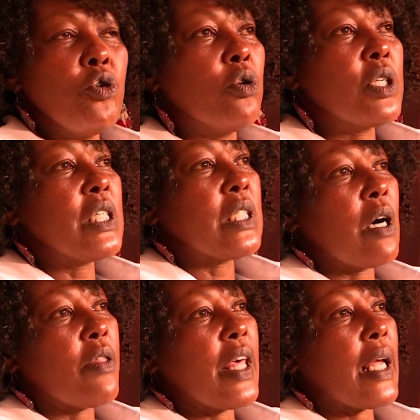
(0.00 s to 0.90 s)
notice
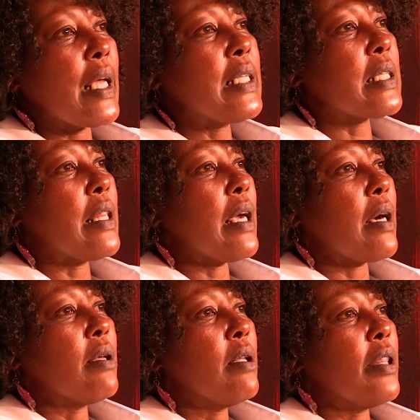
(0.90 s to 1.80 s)
now there are lights there,
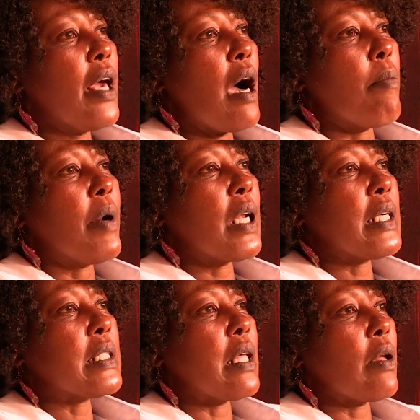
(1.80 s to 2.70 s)
the amber
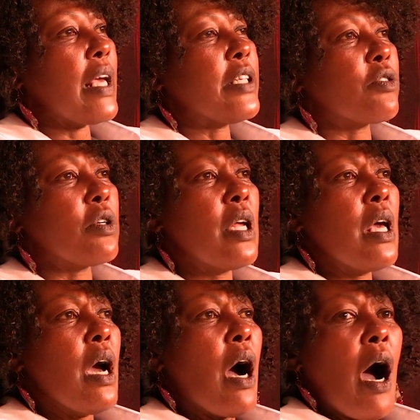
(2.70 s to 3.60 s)
lights, the lights green.
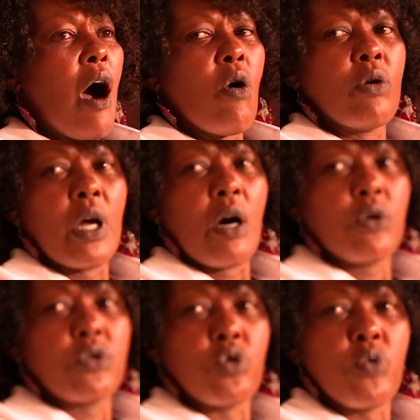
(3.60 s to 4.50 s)
How now
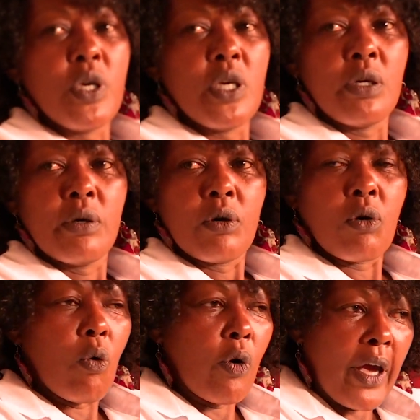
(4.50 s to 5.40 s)
do we
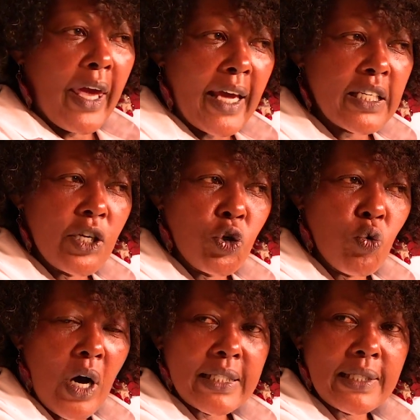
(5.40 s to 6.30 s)
get
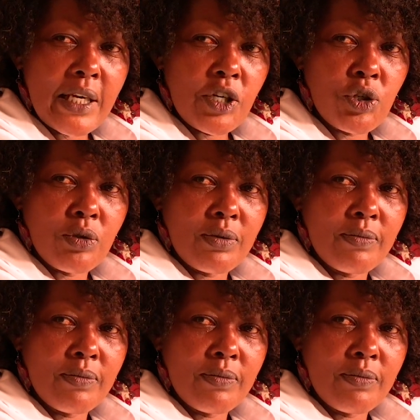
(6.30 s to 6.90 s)
into a section?